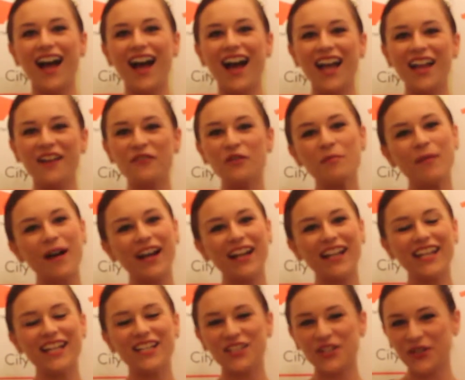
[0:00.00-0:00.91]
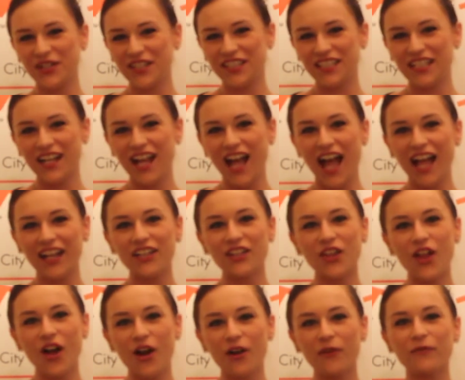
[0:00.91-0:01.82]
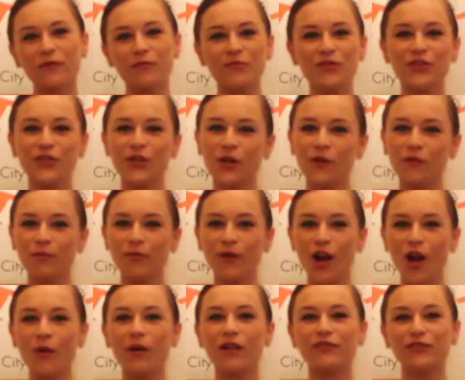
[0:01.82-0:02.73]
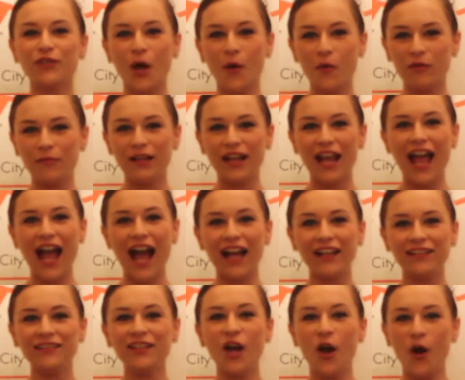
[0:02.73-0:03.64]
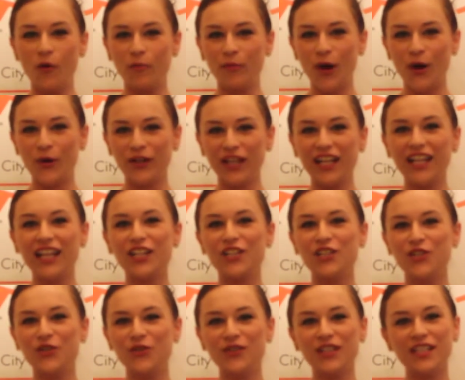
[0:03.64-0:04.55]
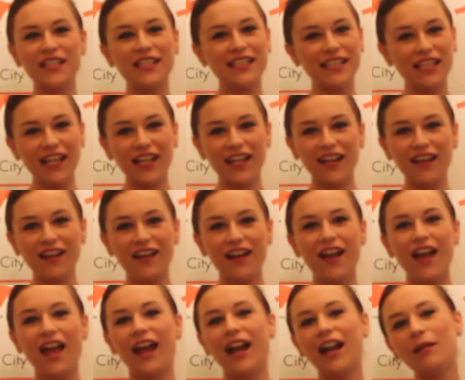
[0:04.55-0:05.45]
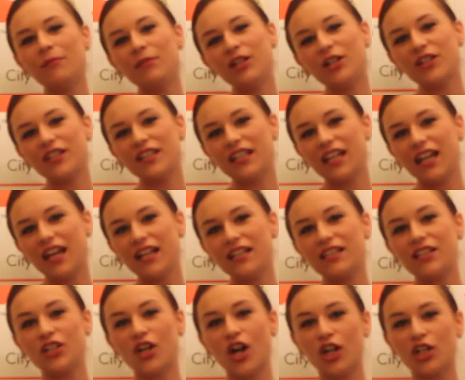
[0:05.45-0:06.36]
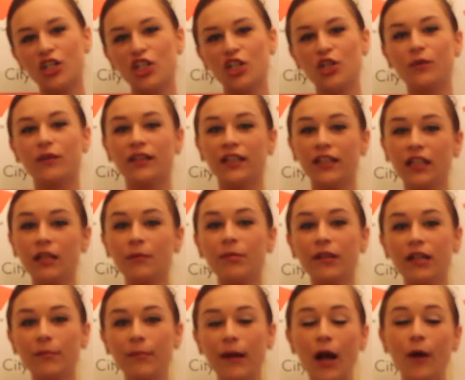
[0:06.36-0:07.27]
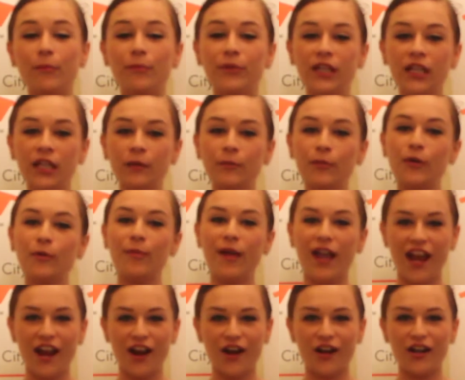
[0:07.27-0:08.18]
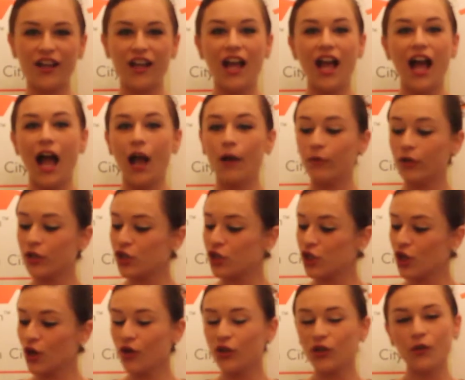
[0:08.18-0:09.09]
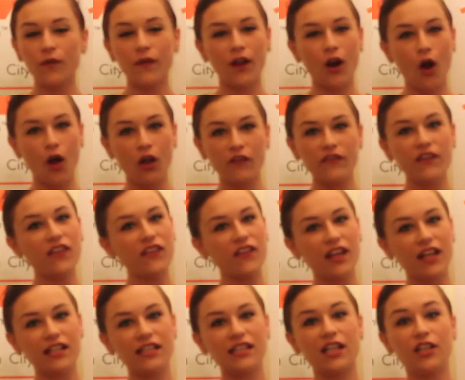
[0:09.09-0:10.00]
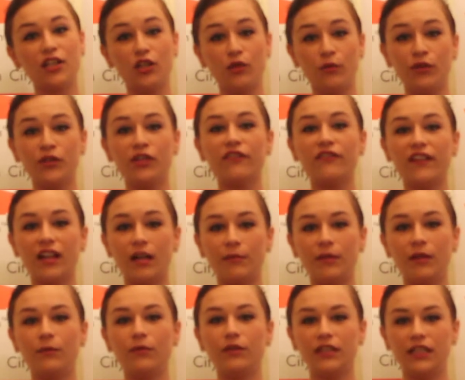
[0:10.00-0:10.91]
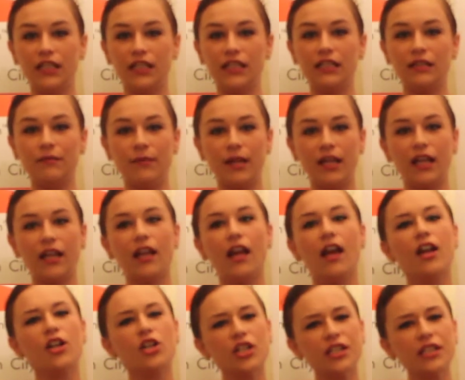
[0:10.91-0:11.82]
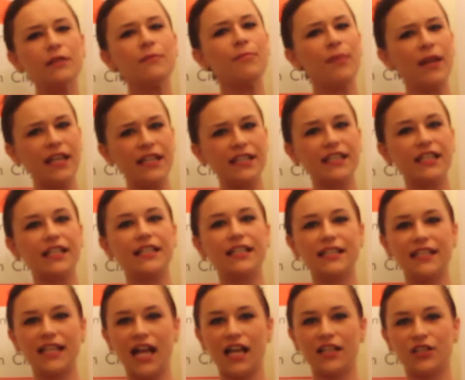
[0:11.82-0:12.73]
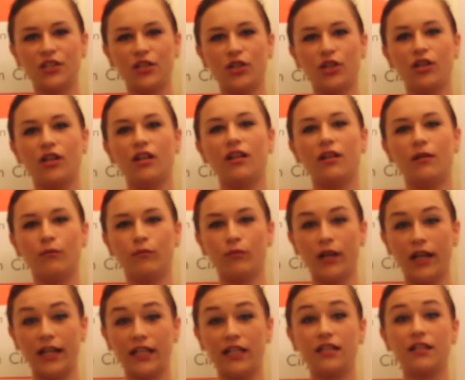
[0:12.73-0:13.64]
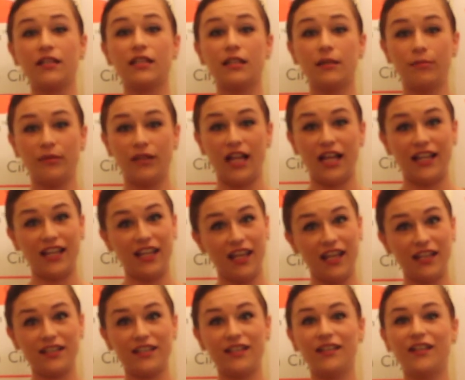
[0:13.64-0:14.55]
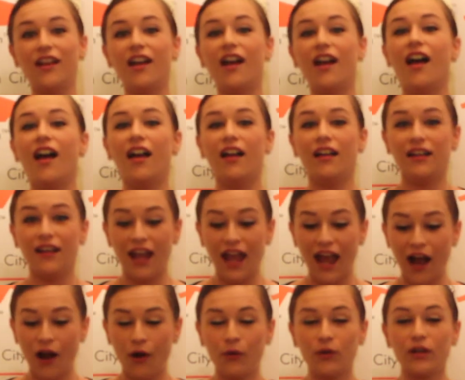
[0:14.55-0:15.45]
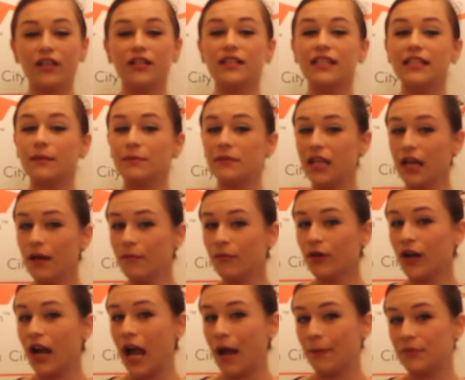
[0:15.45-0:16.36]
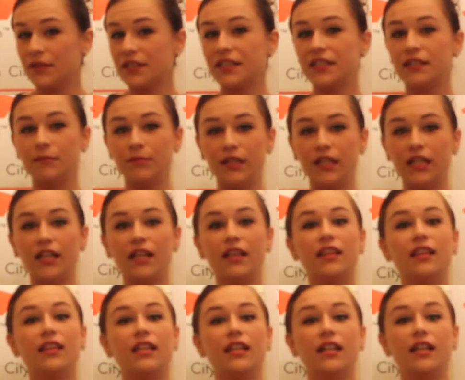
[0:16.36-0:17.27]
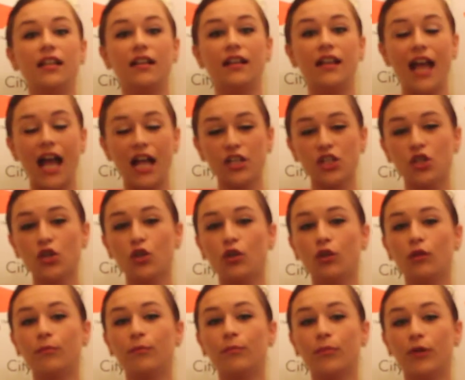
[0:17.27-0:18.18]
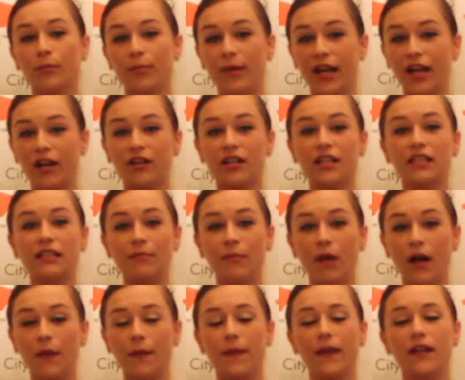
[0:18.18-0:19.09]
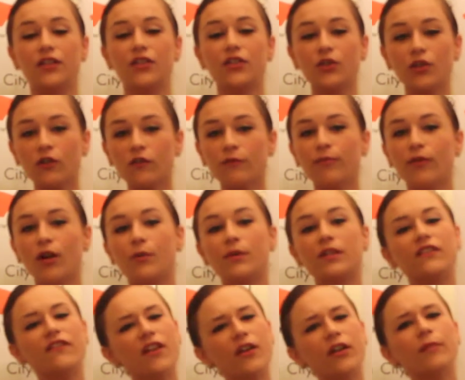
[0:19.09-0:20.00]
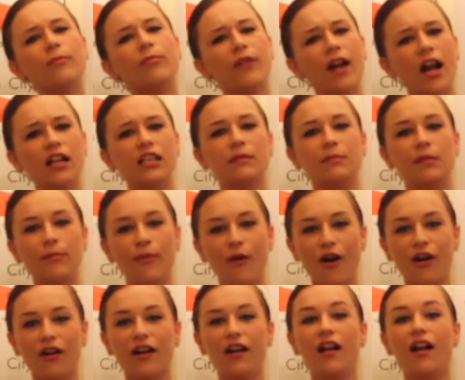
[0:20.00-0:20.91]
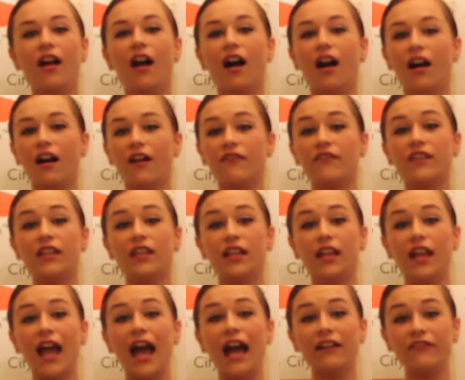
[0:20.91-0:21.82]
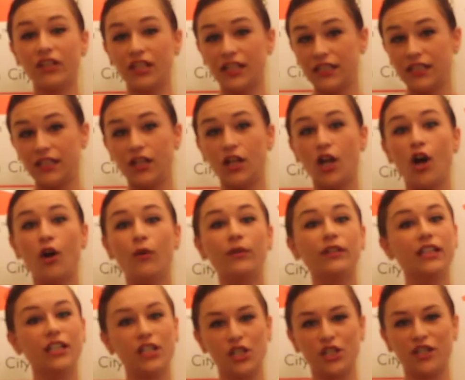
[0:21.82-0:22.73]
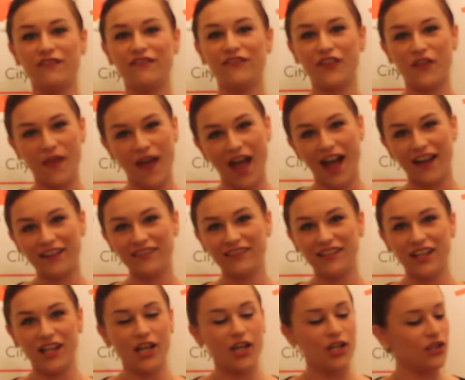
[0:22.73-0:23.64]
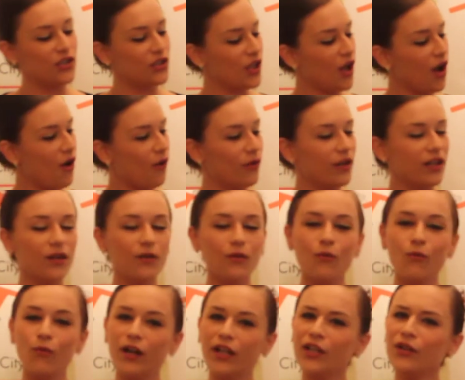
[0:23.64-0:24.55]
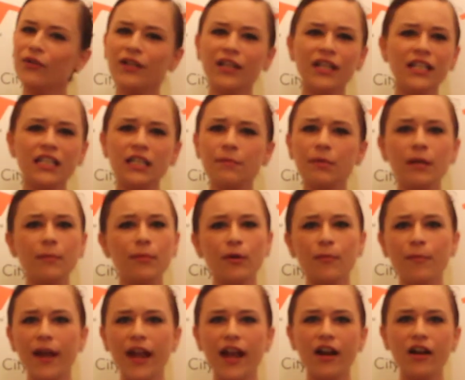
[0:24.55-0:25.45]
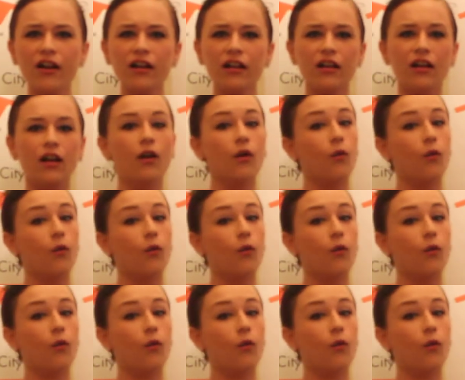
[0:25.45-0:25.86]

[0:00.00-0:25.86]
Hi everybody, it's Christina Aguilar from SERVPRO of Lower Manhattan, Hoboken, and Union City, and I'm here today to talk to you a little bit about being prepared. I want to show you that all the things that you and your family will need to make just a basic disaster-ready supply kit. Now, September happens to be the National Preparedness Month, and SERVPRO is very proud to be part of the advocacy coalition for that. So, what do you need to be prepared?